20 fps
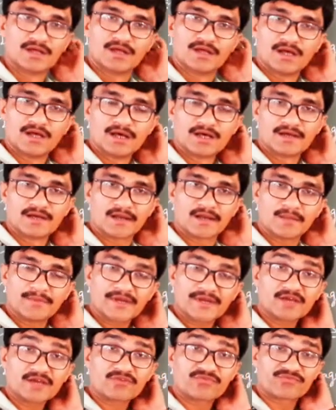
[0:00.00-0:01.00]

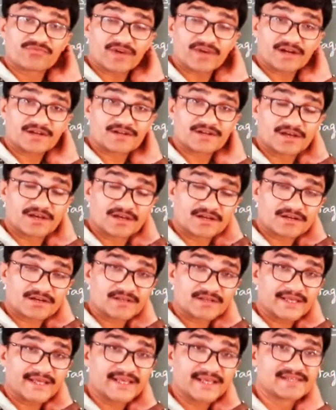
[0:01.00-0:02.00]
Limiting factor
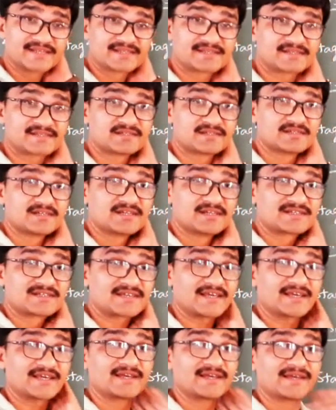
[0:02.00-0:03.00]
is,
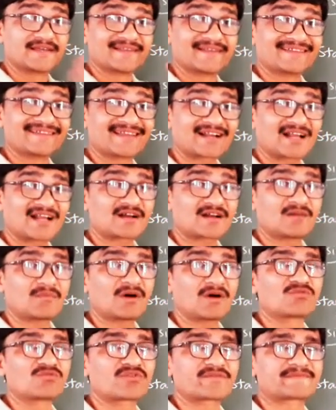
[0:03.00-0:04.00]
see, there are
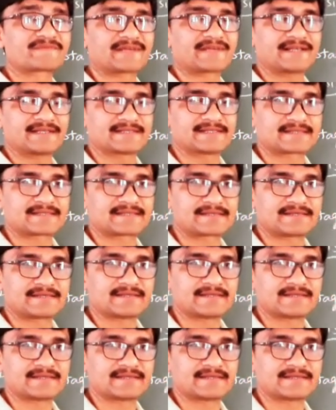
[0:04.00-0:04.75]
amount of sales,